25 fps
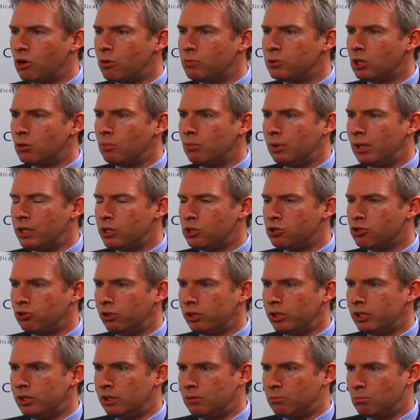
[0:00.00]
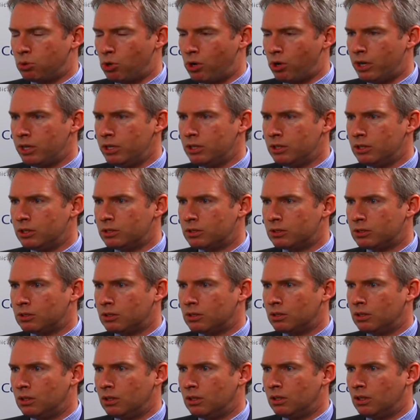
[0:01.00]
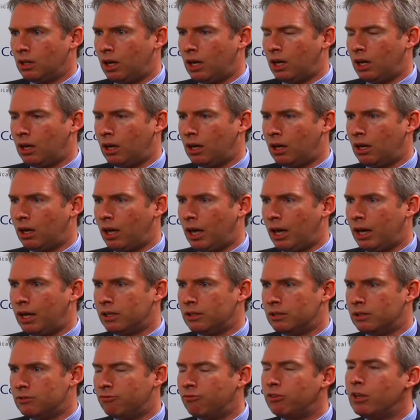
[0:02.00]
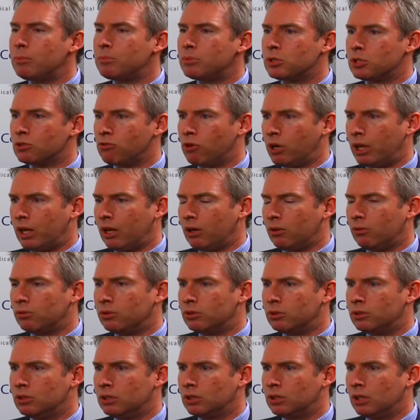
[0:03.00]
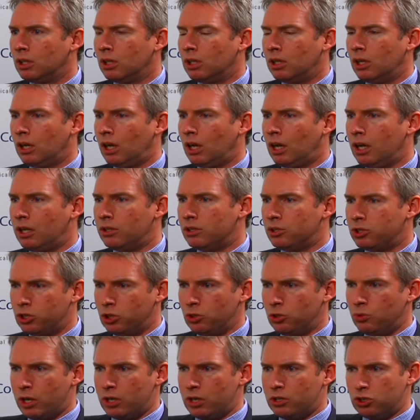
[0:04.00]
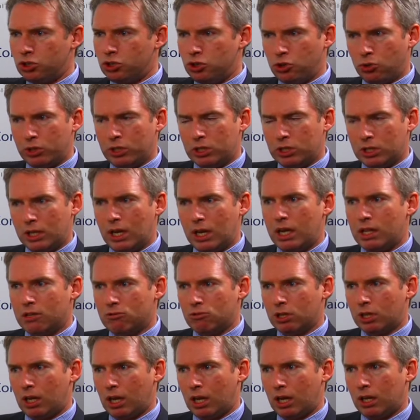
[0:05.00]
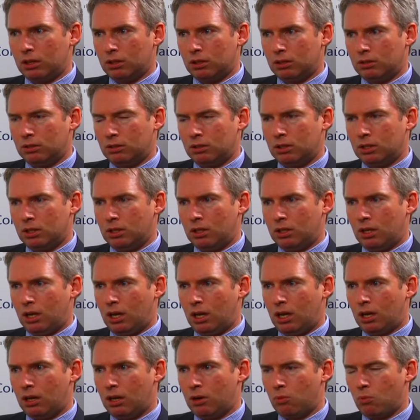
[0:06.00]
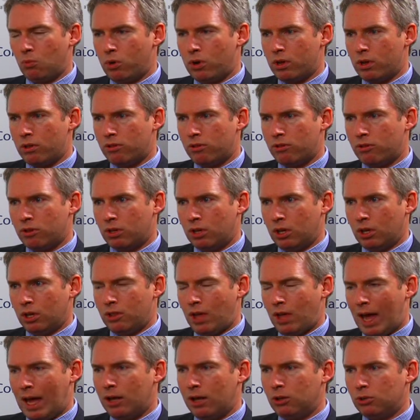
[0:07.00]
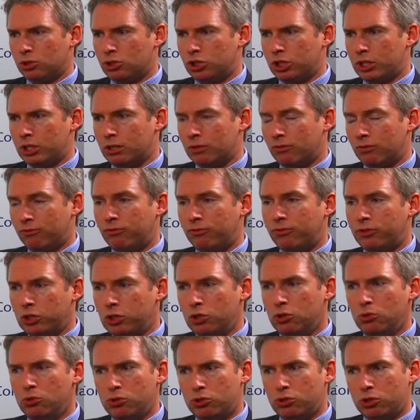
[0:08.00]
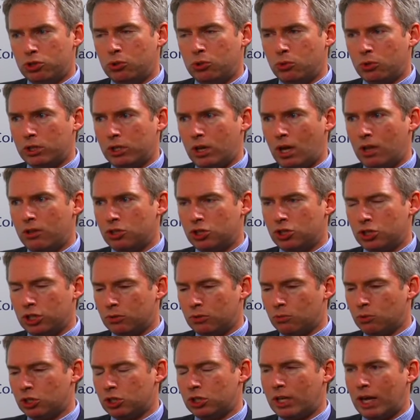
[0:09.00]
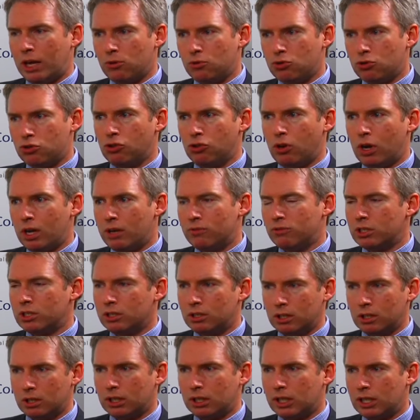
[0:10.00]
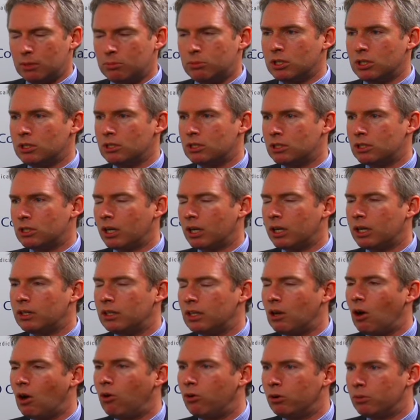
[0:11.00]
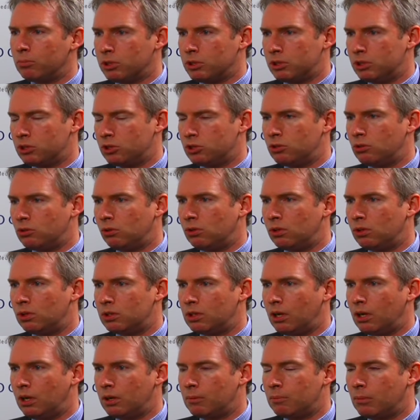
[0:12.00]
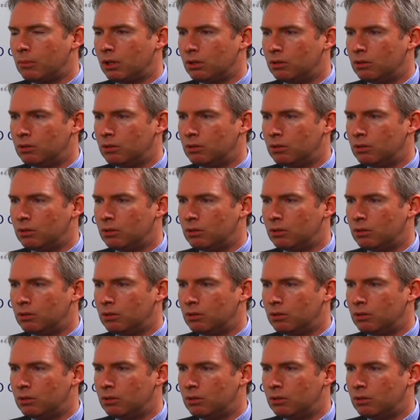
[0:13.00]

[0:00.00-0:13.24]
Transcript: chromosome literally breaks and flips around, and the two ends join together again with the ALK gene fused to another gene which now drives it and keeps it stuck in the on position all the time.